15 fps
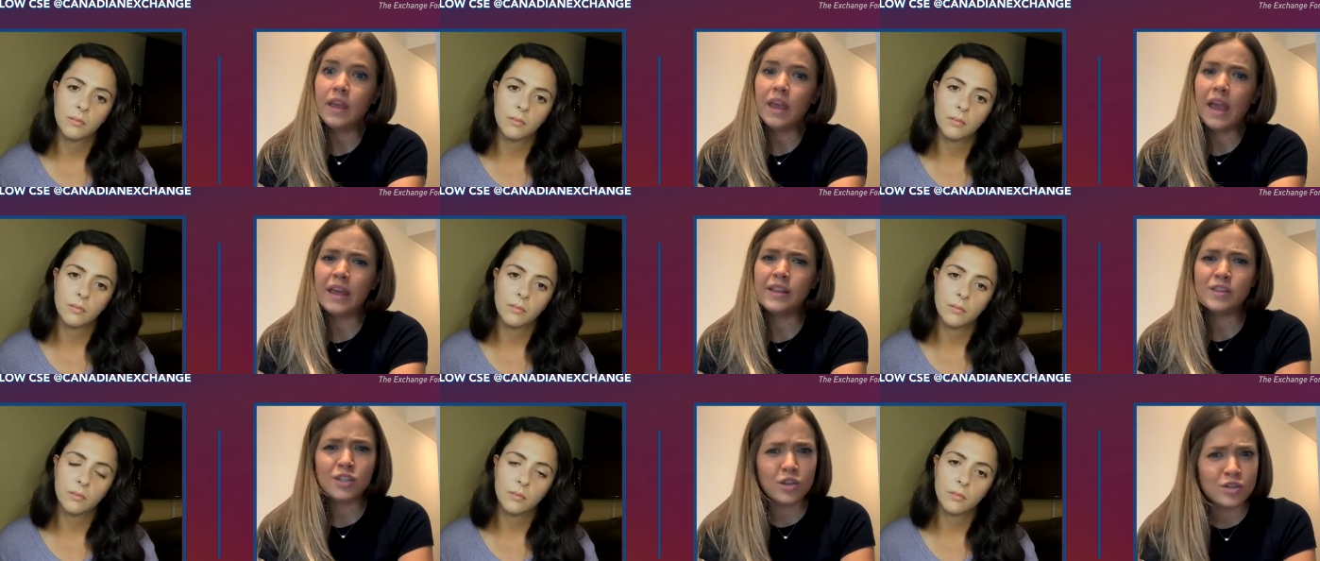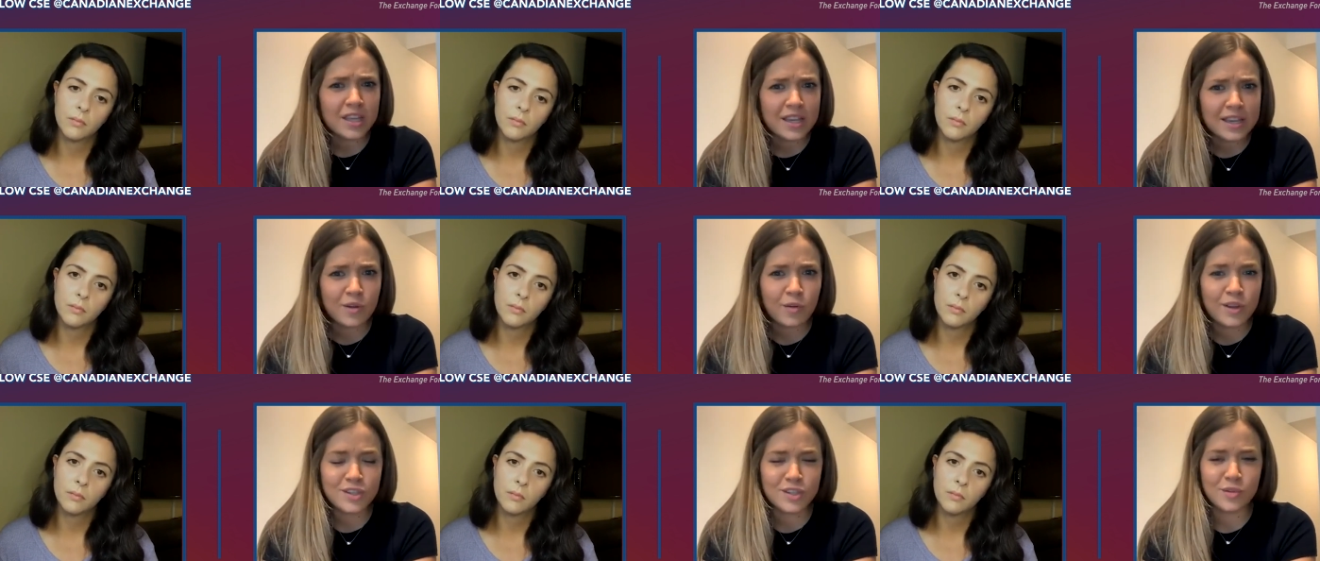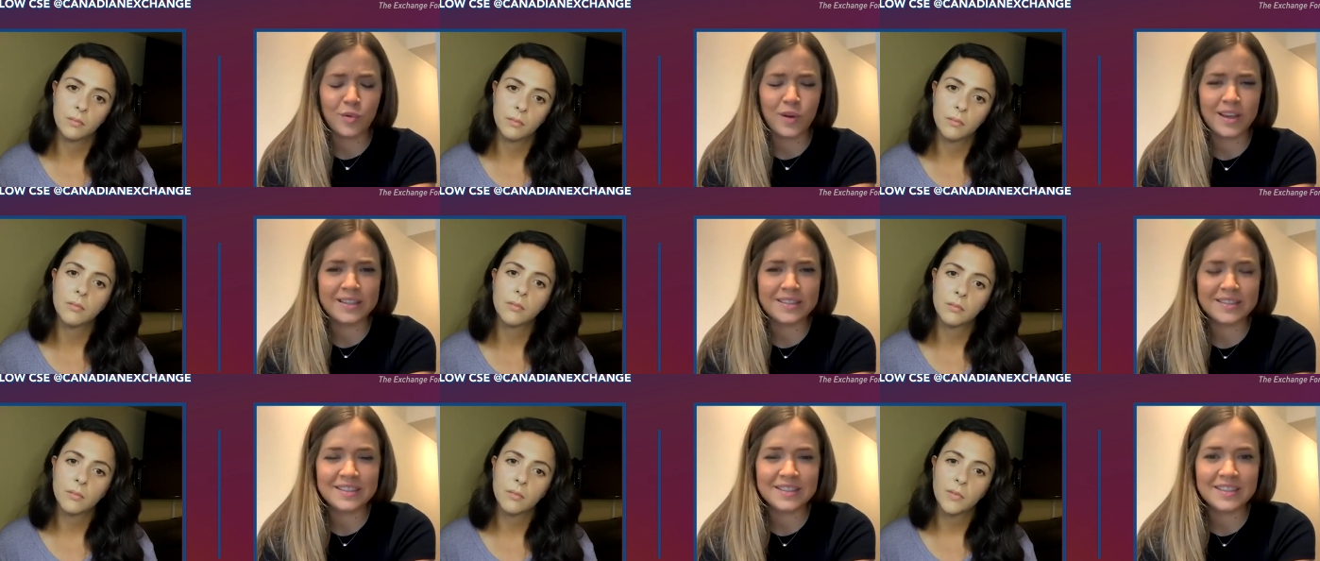Speaker 1: And your second question
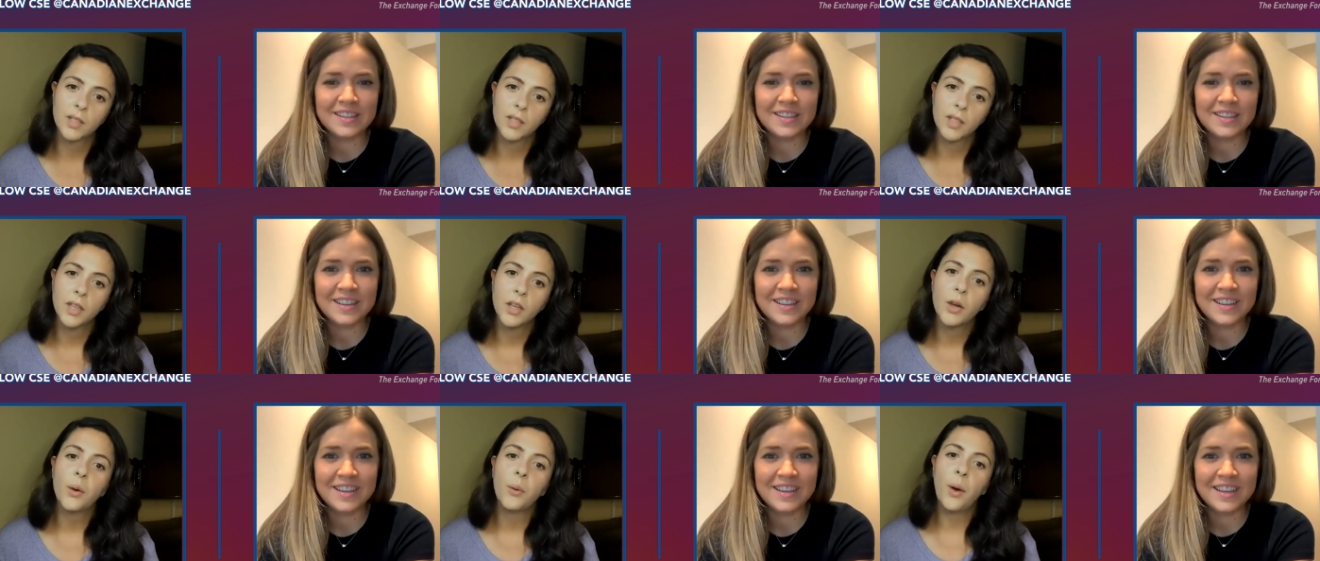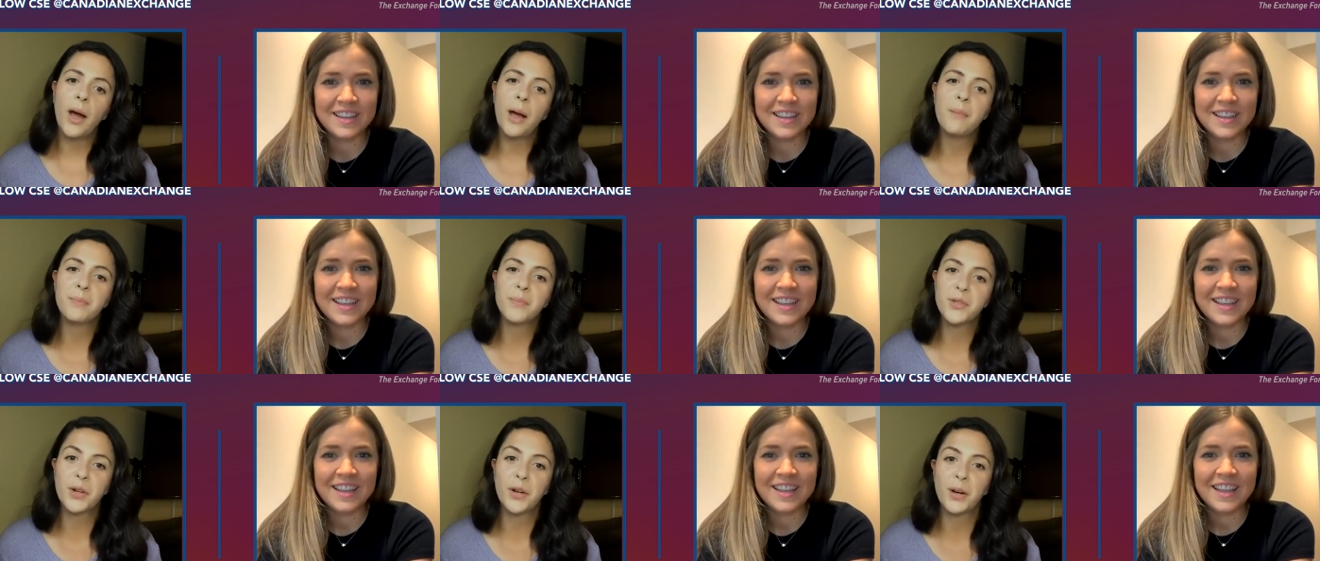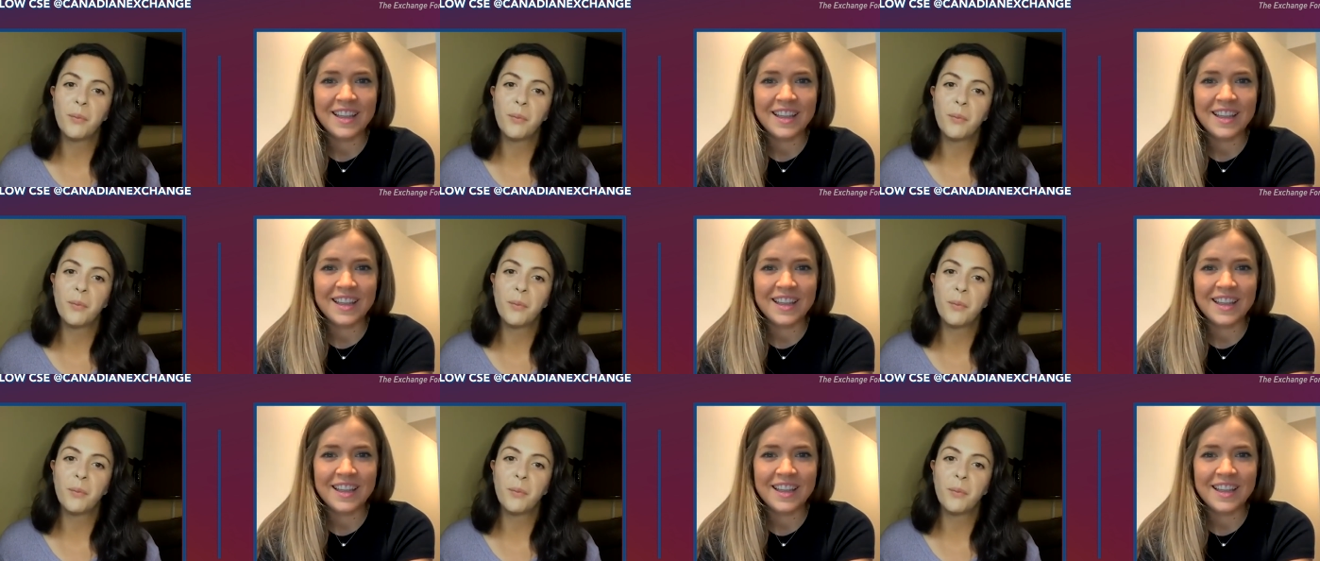was? Sorry,